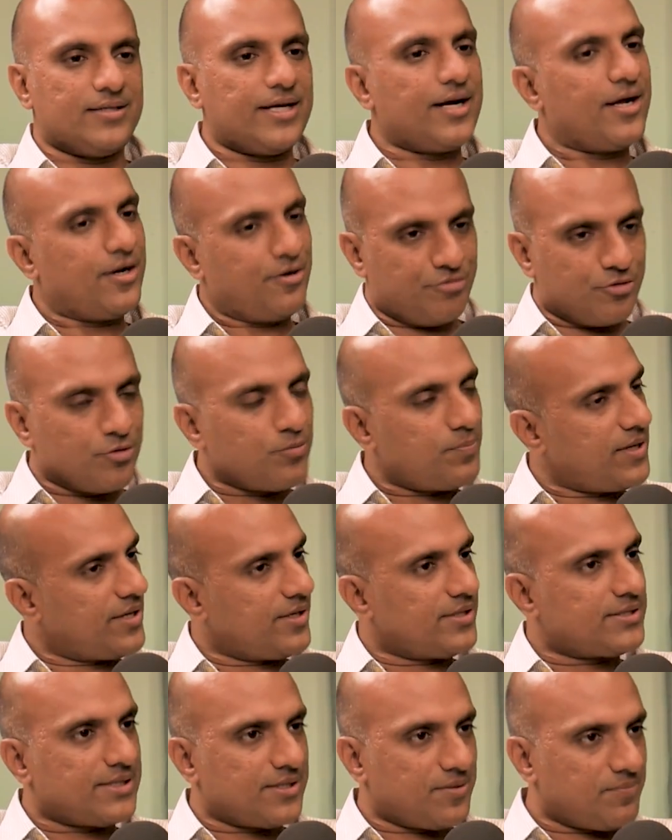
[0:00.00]
There are a few
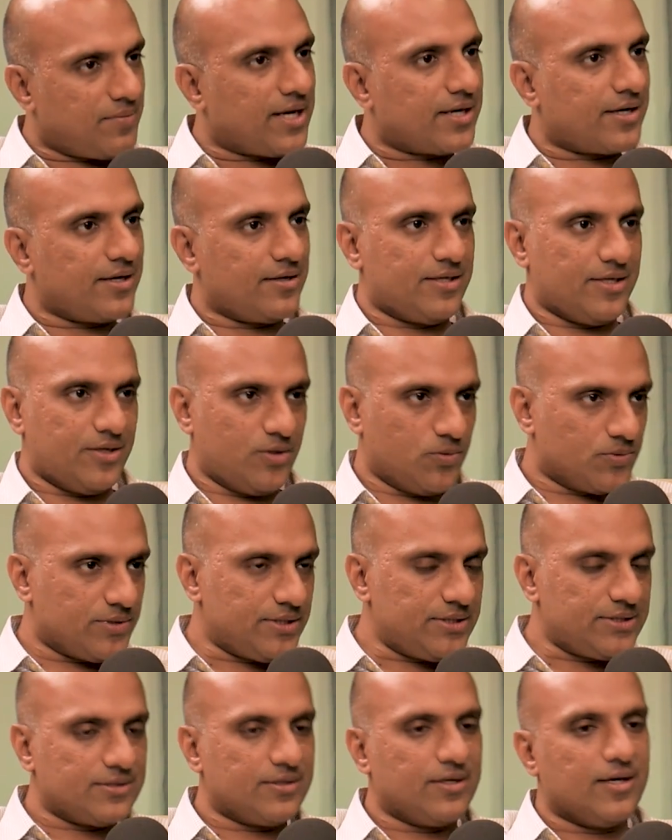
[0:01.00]
players in the market that
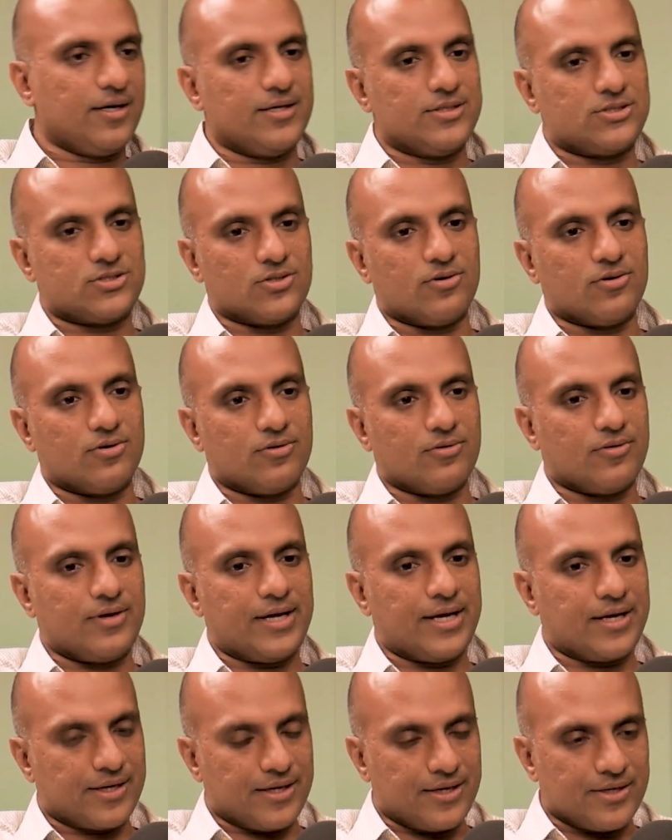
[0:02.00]
do this.
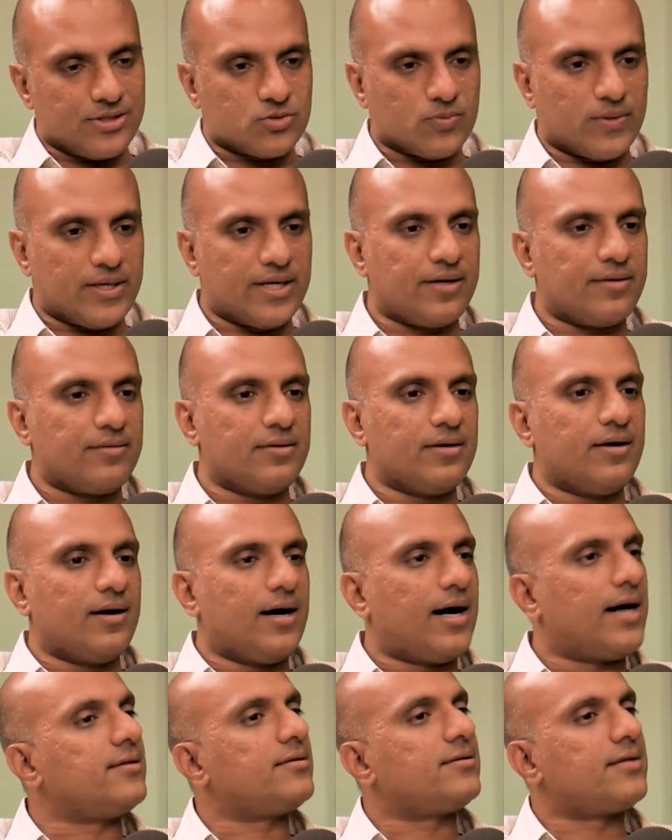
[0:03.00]
So InCred is one,
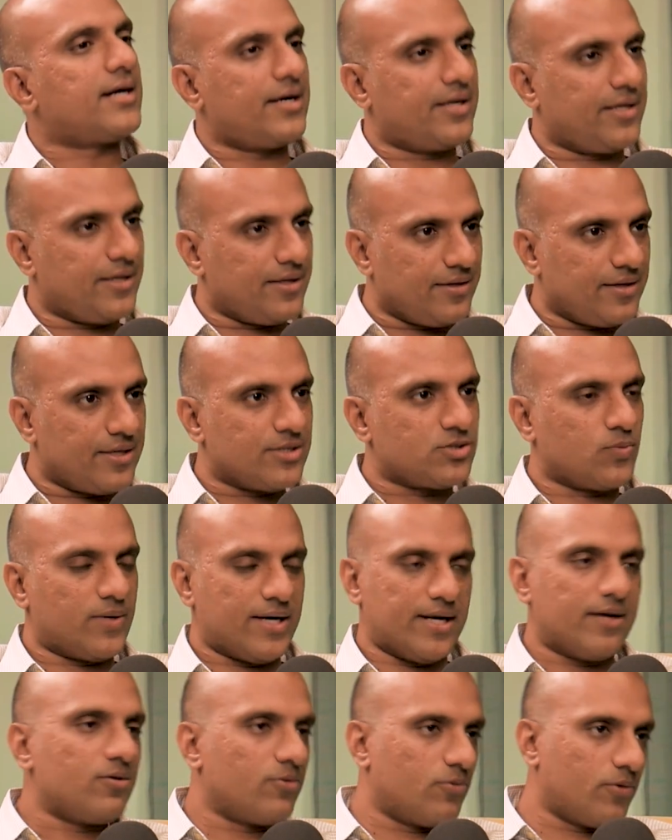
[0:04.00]
Anand Rathi
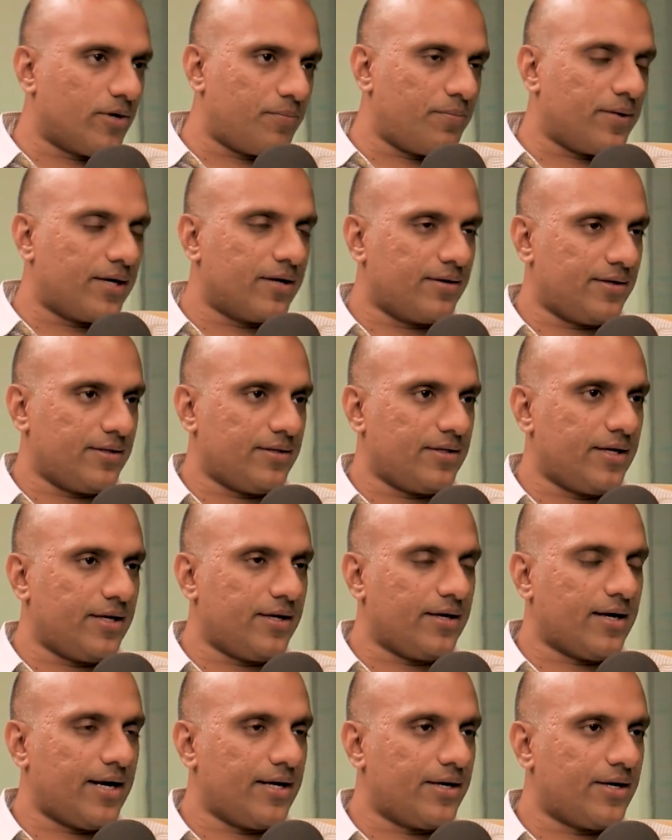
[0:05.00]
is one, who are bigger in
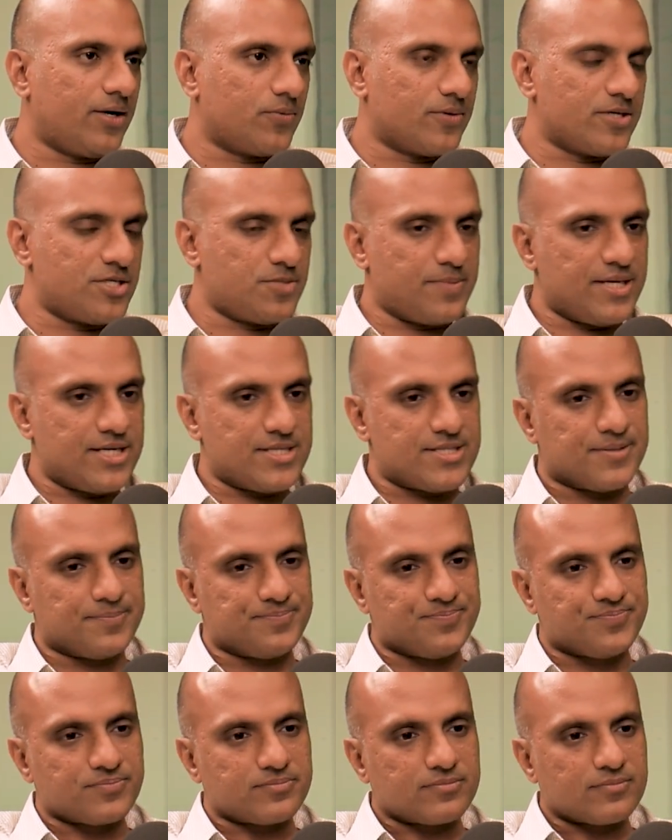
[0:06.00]
the high net worth space.